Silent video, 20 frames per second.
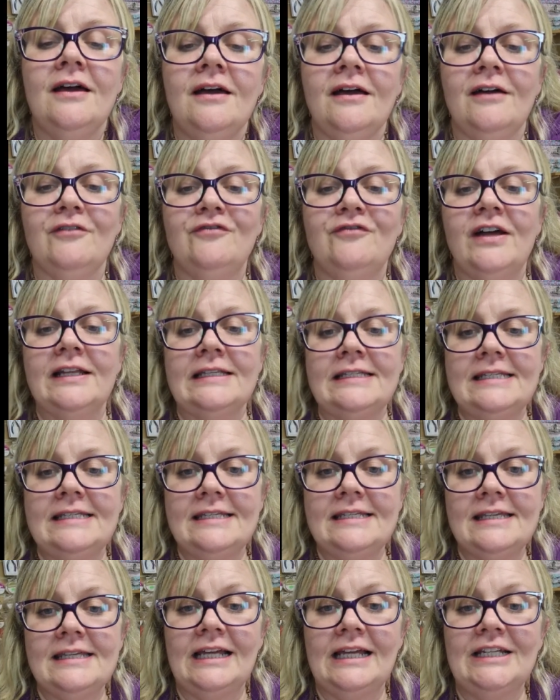Frances is
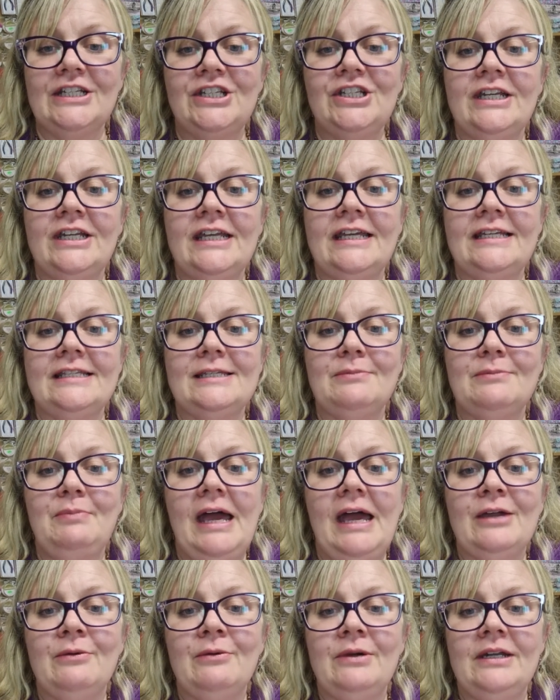saying she needs a
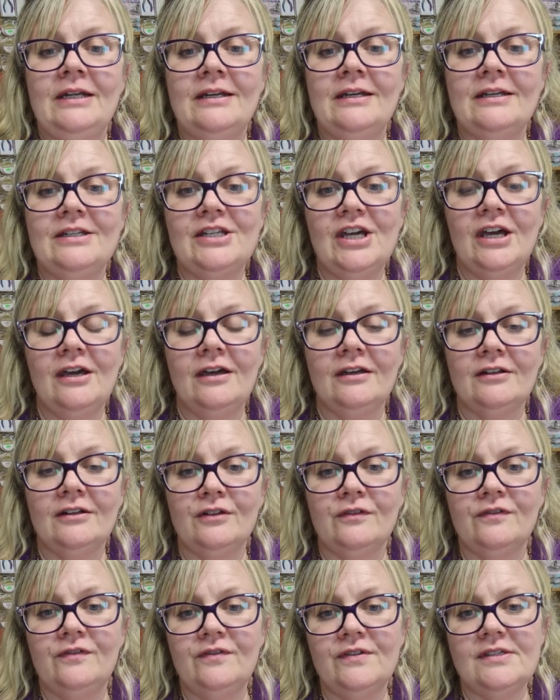penguin and a turtle
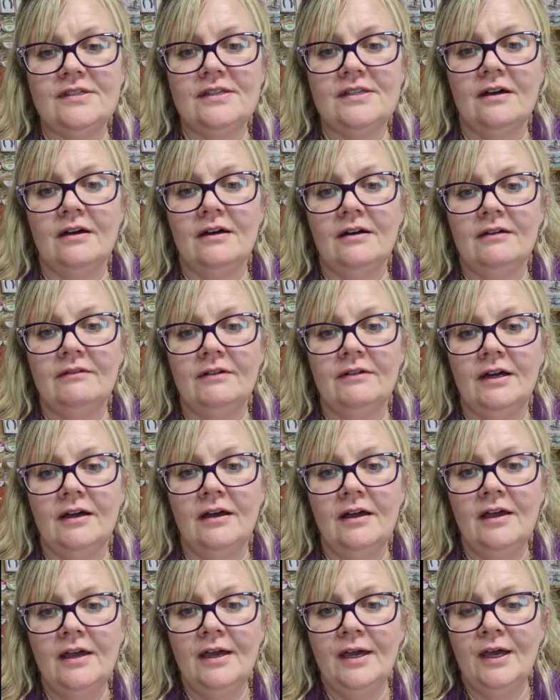for Zara.
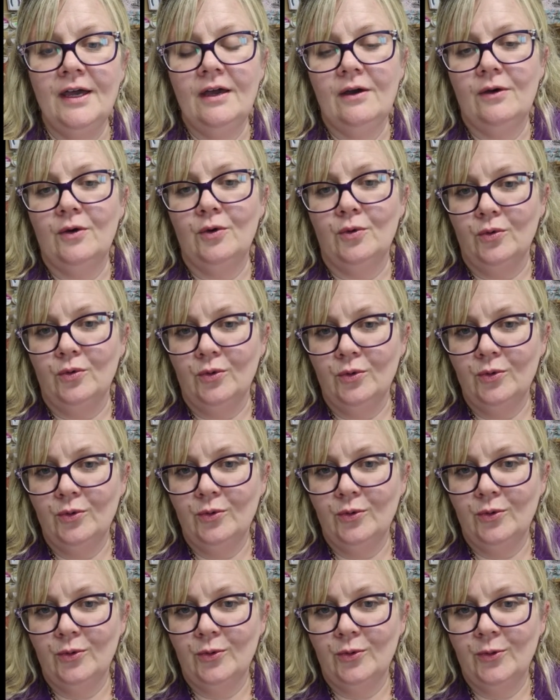
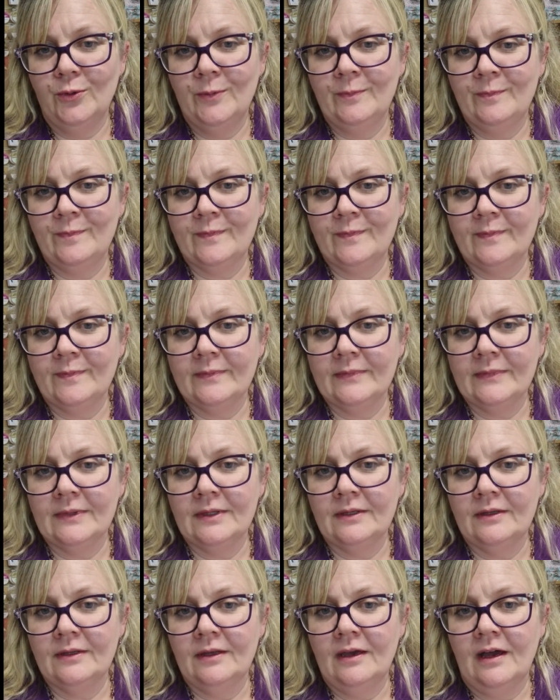Oh,
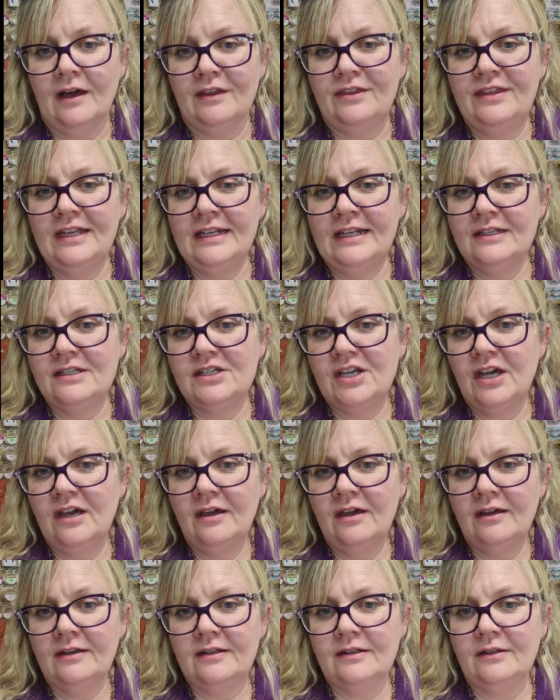I think the
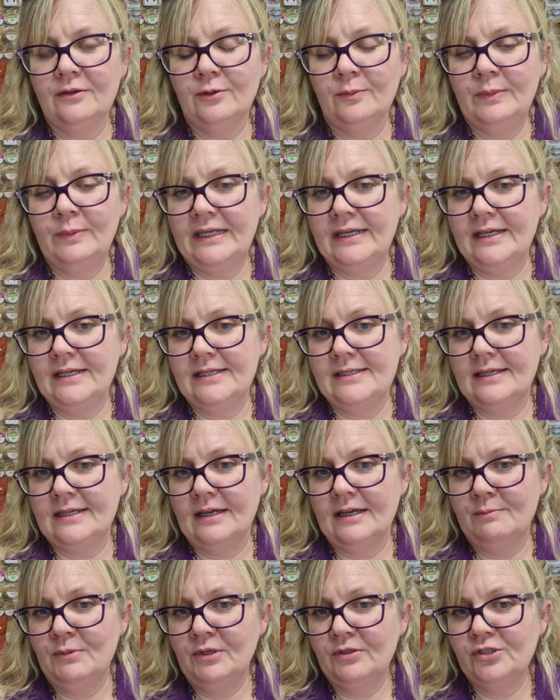turtle will be easy.
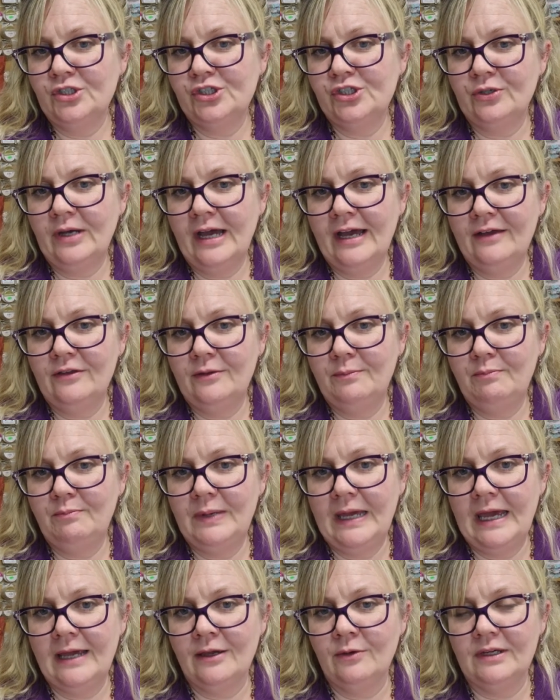I'm not sure how the
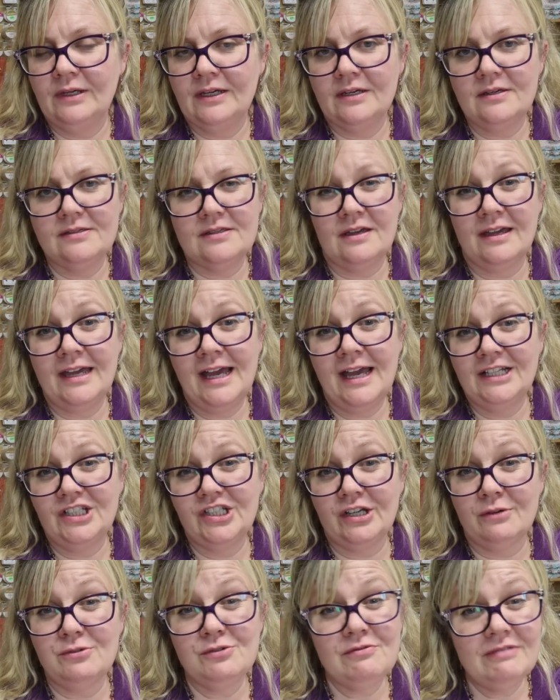penguin, because I
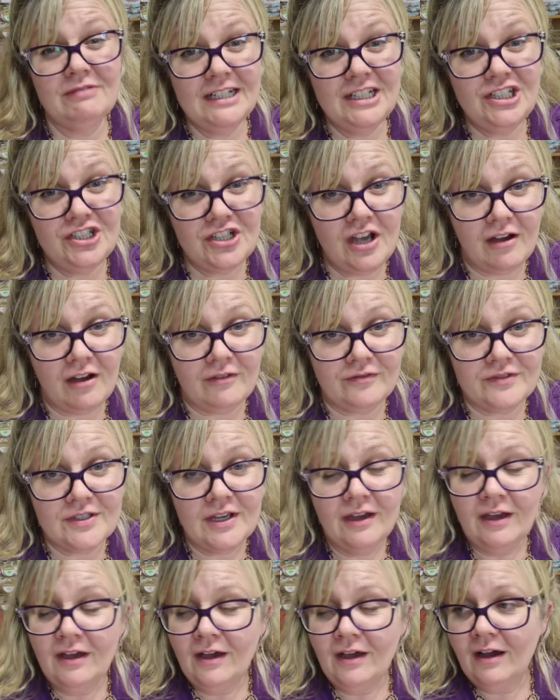was really chuffed.
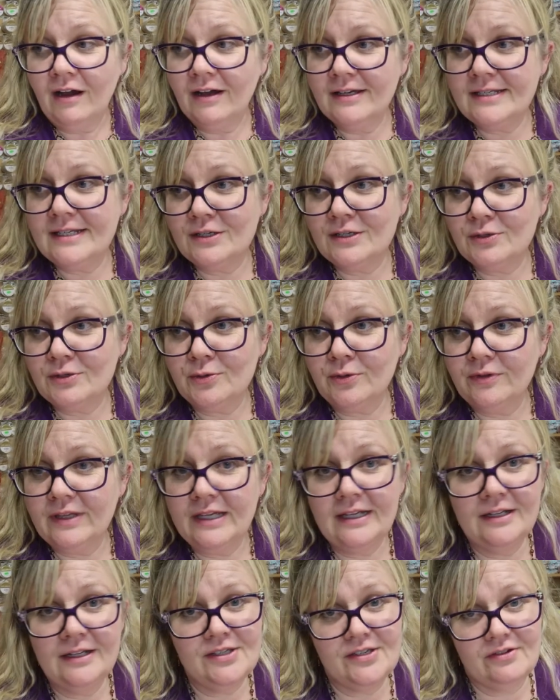I did all the
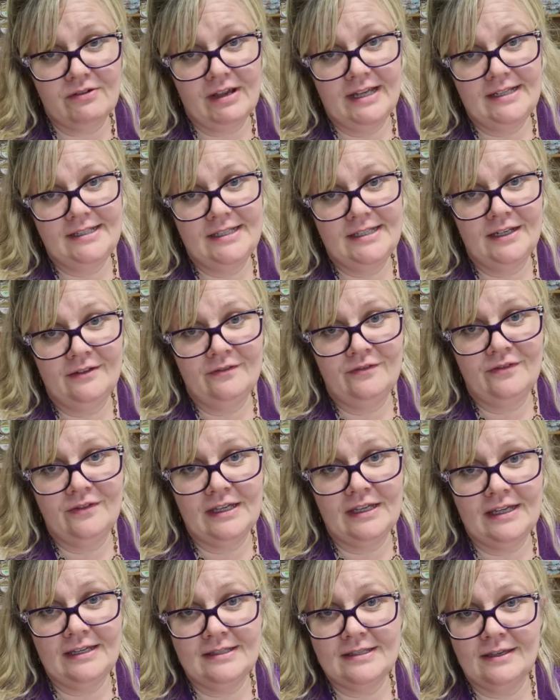illustrating for
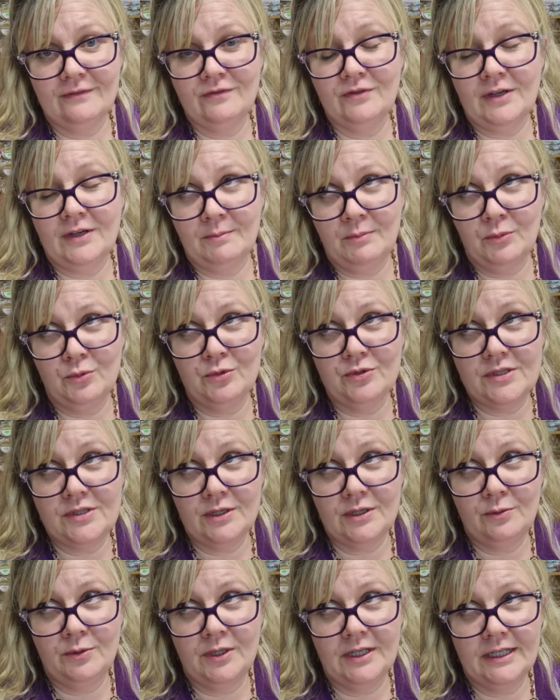this. I'm also
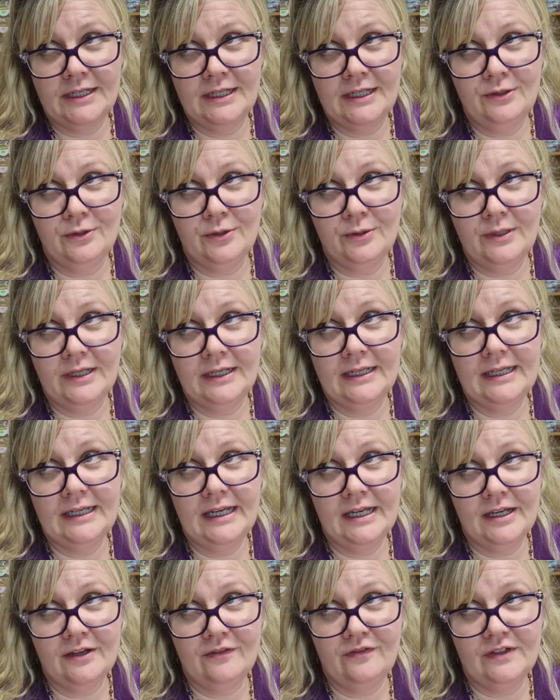working on a
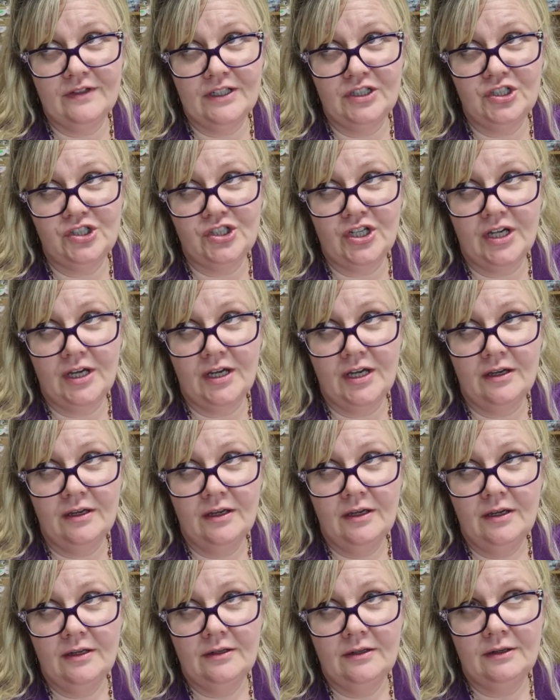kingfisher.
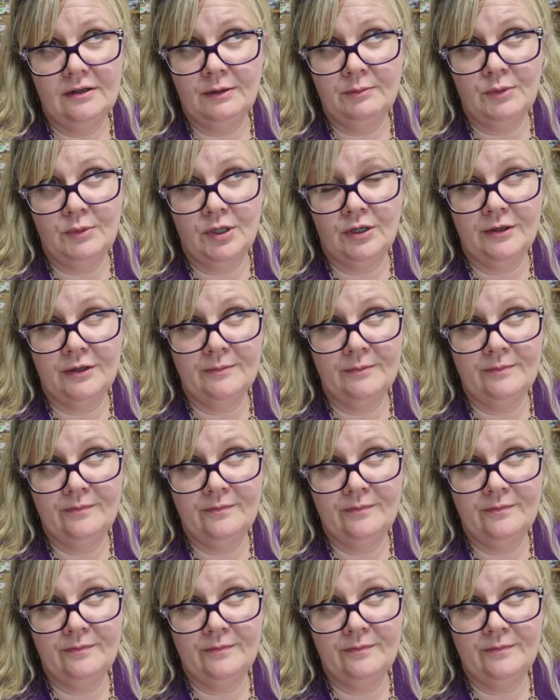No, I'm not.